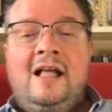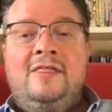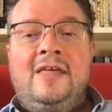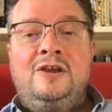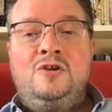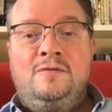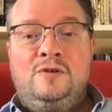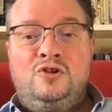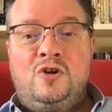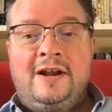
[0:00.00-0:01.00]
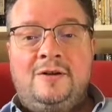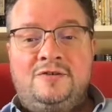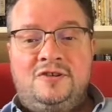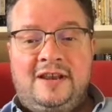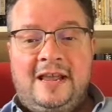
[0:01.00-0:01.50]
Thank you for joining us
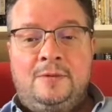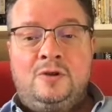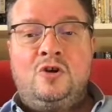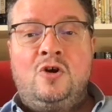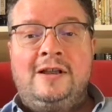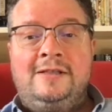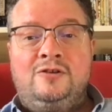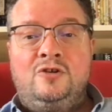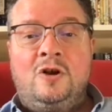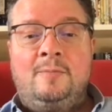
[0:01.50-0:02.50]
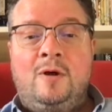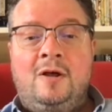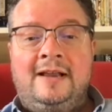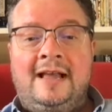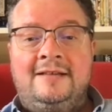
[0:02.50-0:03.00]
today on the Talking the Talk
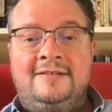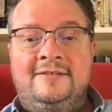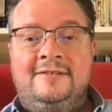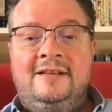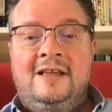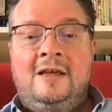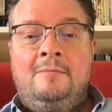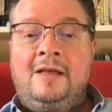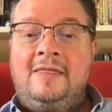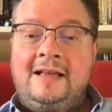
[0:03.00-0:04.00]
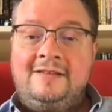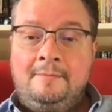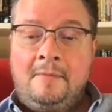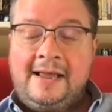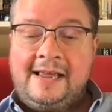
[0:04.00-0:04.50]
podcast. My thanks to
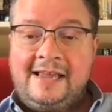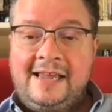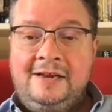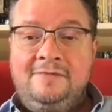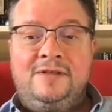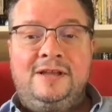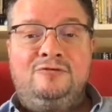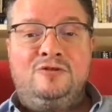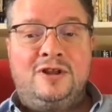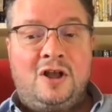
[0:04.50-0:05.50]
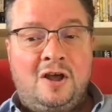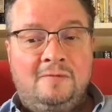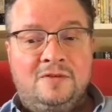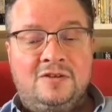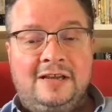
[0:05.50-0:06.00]
Mike Keane for the interesting
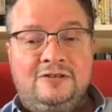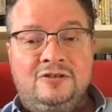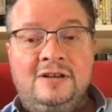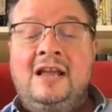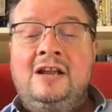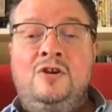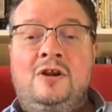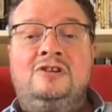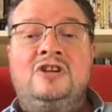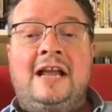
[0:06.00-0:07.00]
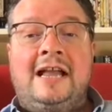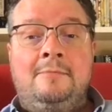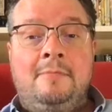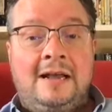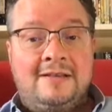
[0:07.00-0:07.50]
conversation. You can check
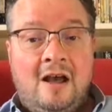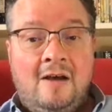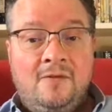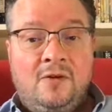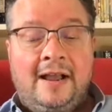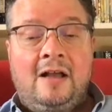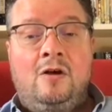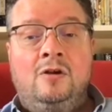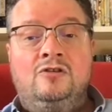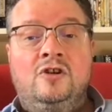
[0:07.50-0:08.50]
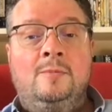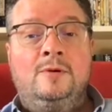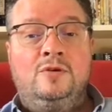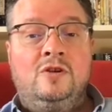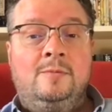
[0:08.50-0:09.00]
out Mike's offering on
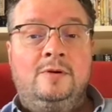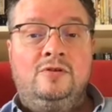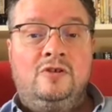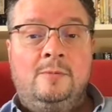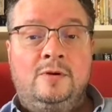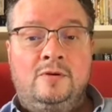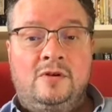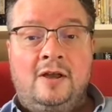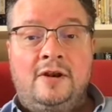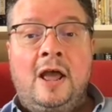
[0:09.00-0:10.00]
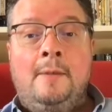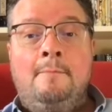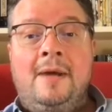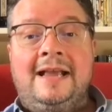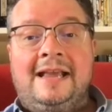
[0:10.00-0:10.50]

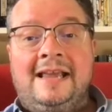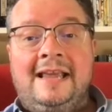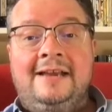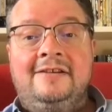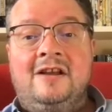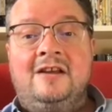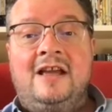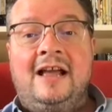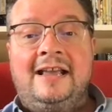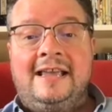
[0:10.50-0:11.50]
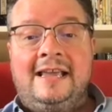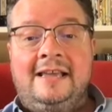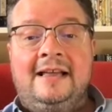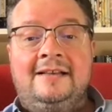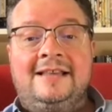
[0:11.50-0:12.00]
www.mikekeane.ie, that's